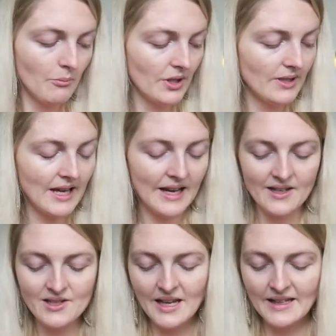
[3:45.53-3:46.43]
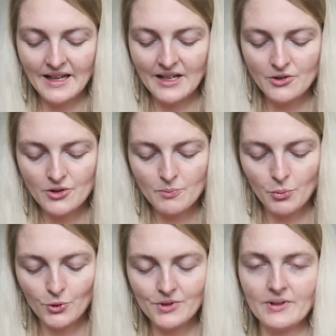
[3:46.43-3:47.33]
But like I said, I just
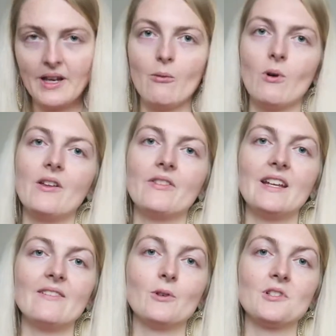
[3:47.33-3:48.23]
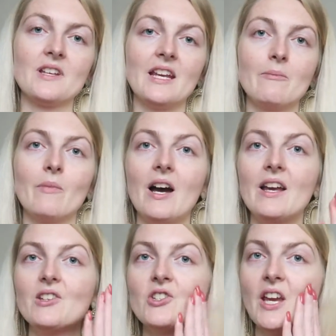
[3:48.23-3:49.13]
bought a one that was in
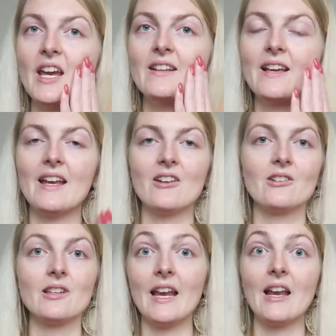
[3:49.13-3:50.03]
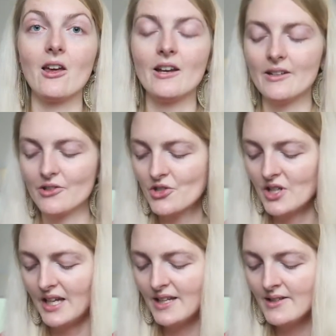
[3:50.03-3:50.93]
my shade and not a lighter
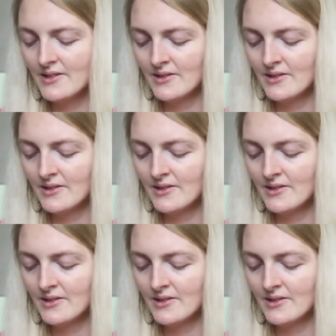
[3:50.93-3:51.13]
shade.